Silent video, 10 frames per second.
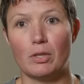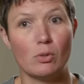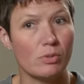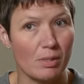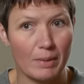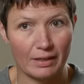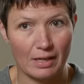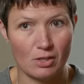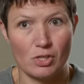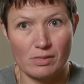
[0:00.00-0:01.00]
use the
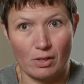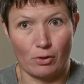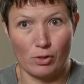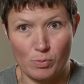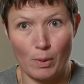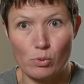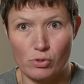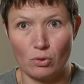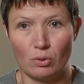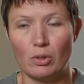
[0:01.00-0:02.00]
medications at our
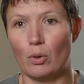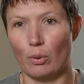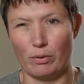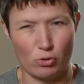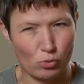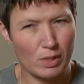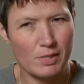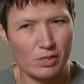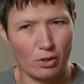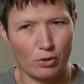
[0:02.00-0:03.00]
disposal or the
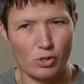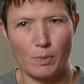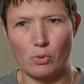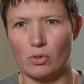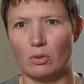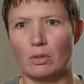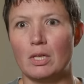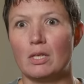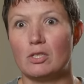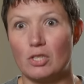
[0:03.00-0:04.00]
treatments at our disposal
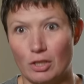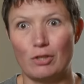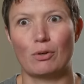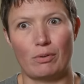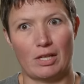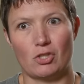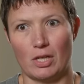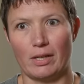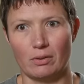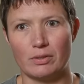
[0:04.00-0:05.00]
to cure that
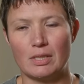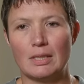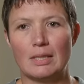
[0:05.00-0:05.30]
child.